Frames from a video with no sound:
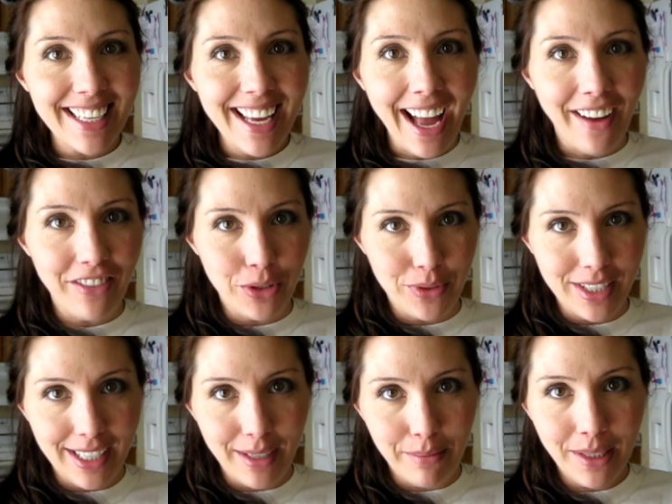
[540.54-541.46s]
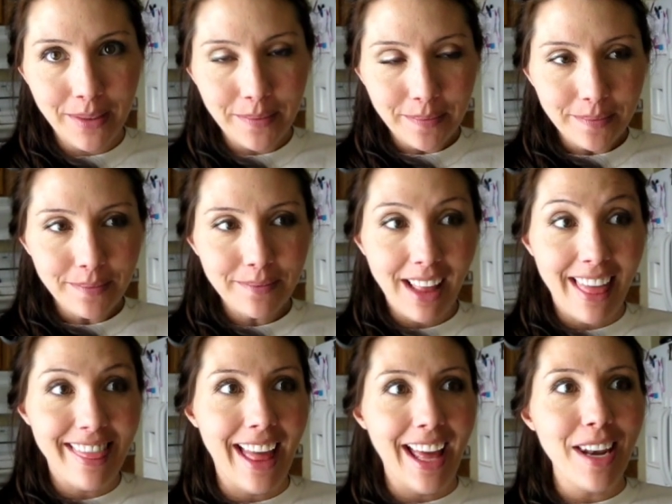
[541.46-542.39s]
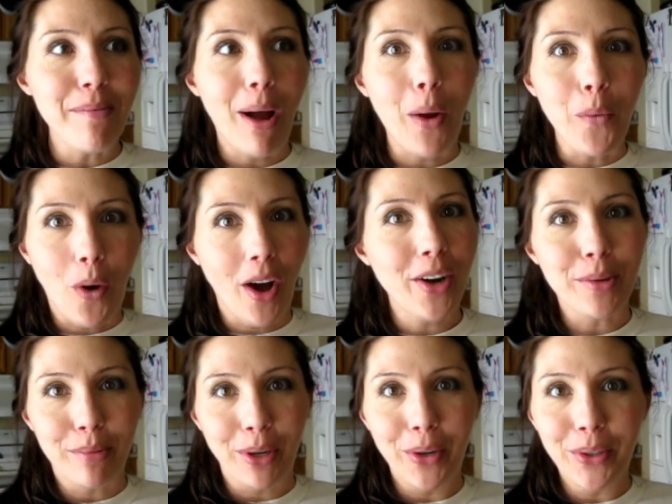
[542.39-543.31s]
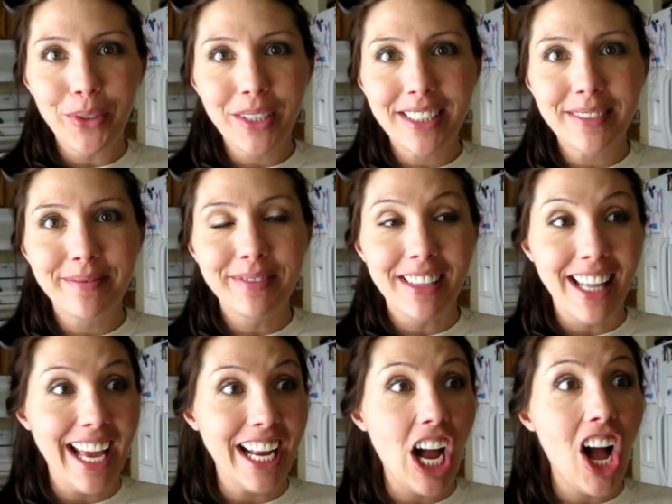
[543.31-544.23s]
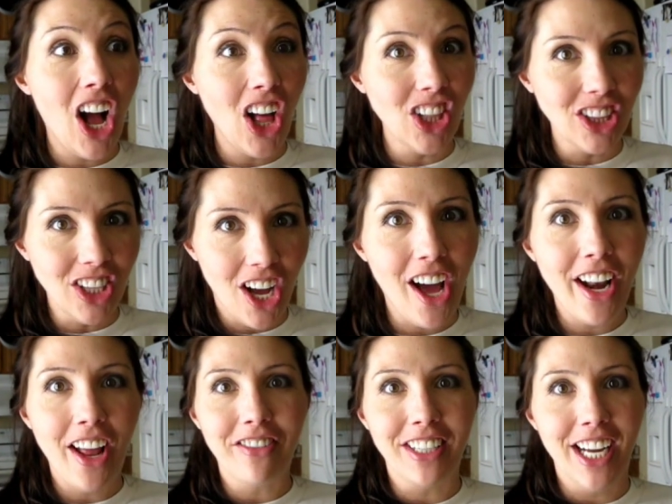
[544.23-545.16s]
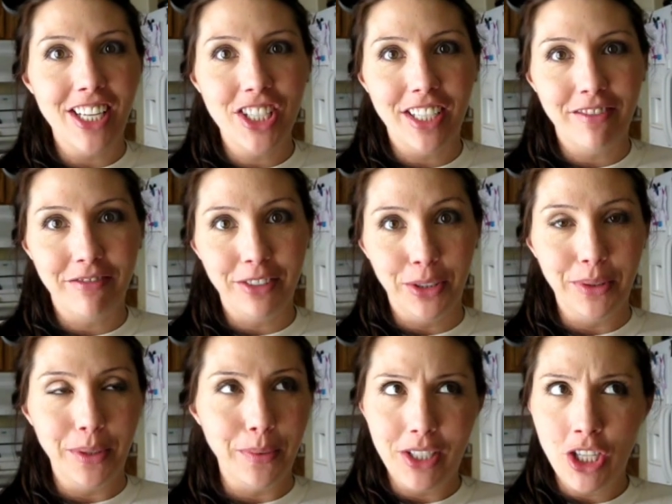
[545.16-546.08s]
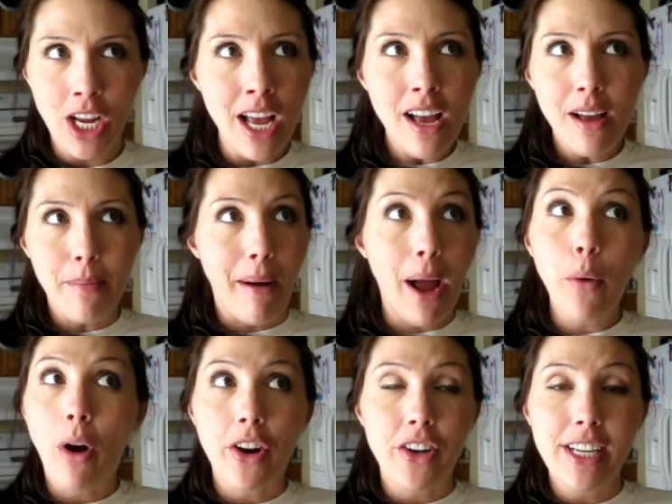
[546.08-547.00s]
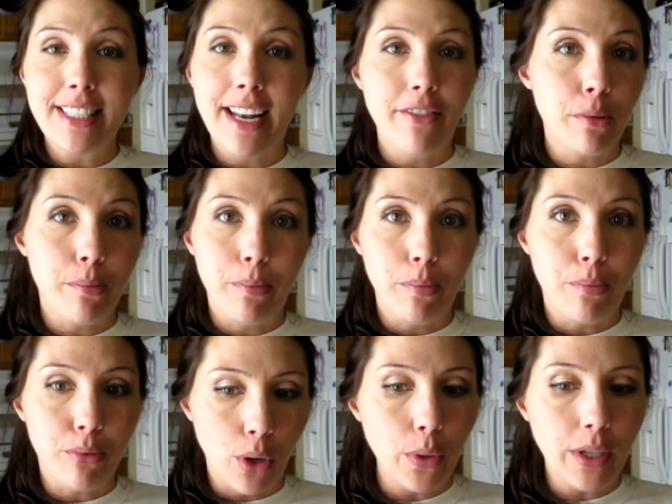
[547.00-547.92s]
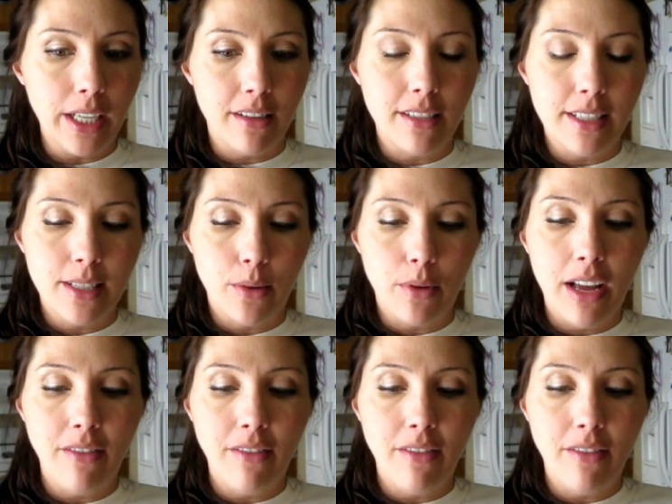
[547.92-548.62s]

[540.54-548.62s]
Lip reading: have a dream that my water broke, like a lot of gushing fluid, which my water has never broken on its own.